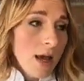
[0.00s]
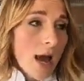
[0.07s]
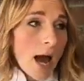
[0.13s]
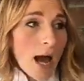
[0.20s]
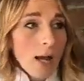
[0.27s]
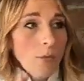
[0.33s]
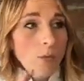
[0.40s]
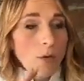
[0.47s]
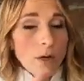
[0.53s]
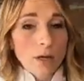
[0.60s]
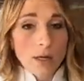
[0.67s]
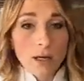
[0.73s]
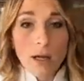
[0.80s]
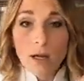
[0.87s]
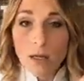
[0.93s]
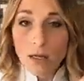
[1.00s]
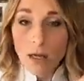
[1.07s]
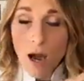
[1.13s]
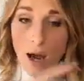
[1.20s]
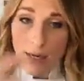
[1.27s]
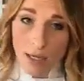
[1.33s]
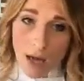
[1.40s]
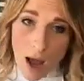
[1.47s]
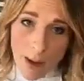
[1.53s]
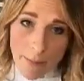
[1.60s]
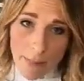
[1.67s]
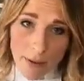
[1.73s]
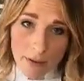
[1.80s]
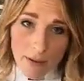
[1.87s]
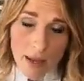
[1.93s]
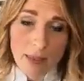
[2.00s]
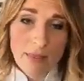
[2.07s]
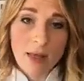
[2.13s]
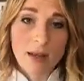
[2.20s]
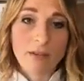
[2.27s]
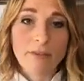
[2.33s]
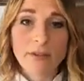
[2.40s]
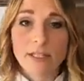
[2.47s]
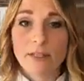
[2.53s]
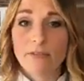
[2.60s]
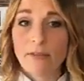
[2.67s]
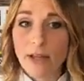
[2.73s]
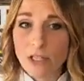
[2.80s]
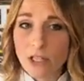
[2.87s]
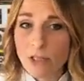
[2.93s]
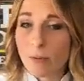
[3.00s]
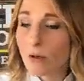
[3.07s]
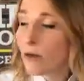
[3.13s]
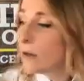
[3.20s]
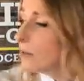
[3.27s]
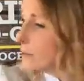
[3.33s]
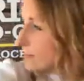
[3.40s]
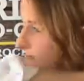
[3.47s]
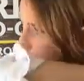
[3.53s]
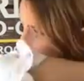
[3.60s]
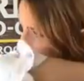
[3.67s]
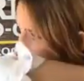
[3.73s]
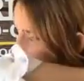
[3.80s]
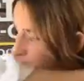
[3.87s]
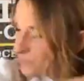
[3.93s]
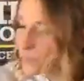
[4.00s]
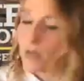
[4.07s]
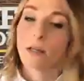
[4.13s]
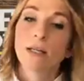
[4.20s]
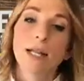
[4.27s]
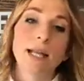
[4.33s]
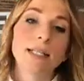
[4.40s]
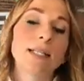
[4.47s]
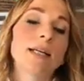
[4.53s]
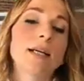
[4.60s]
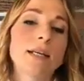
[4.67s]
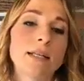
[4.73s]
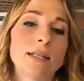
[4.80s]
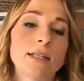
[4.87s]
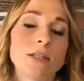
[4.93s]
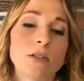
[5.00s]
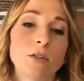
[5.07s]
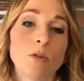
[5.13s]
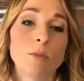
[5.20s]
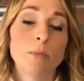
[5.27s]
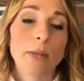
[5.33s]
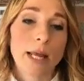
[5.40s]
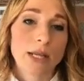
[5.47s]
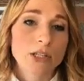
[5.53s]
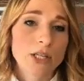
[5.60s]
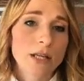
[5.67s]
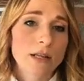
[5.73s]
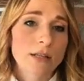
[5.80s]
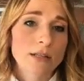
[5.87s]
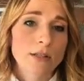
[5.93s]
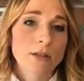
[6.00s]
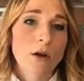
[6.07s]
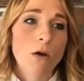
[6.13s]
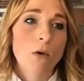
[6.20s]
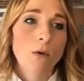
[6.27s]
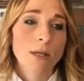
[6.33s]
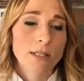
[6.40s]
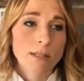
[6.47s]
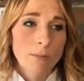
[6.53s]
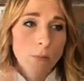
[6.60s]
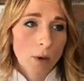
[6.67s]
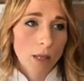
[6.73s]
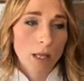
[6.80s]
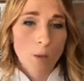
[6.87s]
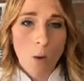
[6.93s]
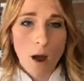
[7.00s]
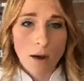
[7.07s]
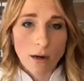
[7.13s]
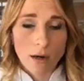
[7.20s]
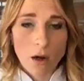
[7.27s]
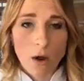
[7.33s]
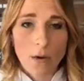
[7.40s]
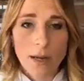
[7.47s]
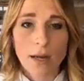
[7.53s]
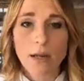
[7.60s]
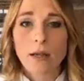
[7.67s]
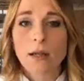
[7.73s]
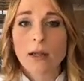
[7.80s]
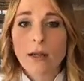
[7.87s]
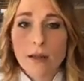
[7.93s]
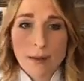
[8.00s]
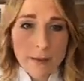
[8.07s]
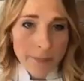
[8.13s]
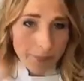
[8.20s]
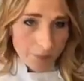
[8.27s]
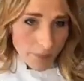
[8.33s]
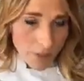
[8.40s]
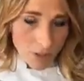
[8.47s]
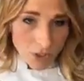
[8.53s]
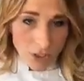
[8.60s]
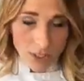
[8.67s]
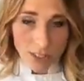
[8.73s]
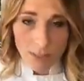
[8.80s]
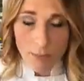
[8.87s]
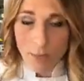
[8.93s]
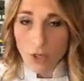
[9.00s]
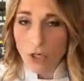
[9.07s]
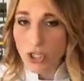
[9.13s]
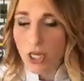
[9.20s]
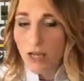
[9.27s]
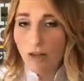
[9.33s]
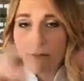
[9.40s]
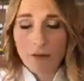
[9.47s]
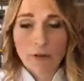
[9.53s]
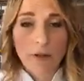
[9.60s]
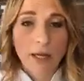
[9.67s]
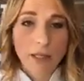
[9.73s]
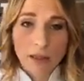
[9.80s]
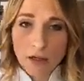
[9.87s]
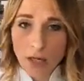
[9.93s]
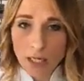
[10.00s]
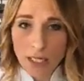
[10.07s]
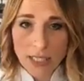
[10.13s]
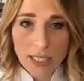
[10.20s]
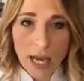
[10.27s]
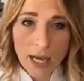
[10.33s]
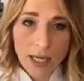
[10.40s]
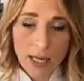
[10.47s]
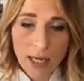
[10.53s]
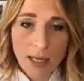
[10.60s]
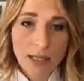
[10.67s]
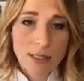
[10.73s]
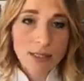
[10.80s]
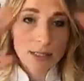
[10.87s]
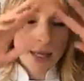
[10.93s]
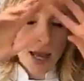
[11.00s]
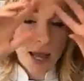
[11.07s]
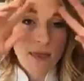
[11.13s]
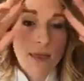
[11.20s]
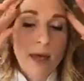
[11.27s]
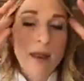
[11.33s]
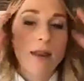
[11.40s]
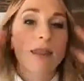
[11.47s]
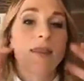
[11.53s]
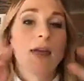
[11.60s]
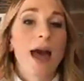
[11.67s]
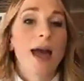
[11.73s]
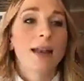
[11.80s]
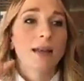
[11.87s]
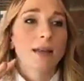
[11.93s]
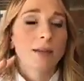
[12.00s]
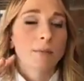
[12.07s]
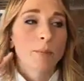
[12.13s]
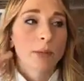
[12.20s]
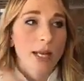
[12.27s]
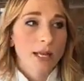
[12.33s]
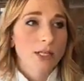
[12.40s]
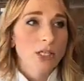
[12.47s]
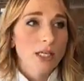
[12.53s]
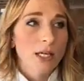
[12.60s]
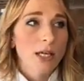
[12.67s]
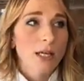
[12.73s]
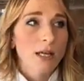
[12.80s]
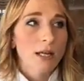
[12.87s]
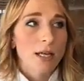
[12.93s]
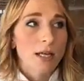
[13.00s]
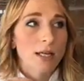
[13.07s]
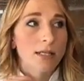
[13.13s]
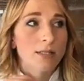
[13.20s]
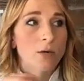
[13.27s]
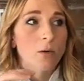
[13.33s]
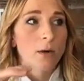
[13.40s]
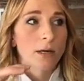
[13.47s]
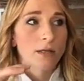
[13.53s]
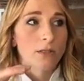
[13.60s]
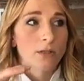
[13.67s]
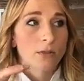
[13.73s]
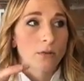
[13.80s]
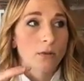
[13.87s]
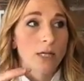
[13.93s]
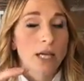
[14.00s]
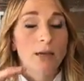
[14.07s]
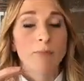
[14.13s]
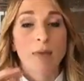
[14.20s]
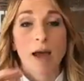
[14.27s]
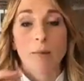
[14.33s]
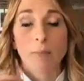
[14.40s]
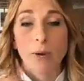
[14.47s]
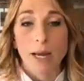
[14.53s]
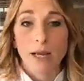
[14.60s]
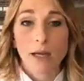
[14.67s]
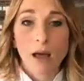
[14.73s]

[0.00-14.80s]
I would cut it up, and then if it's a vegetable, a good idea is to blanch it. So get some boiling water going, just submerge it for like 30 seconds, and then that blanching it is going to keep that bright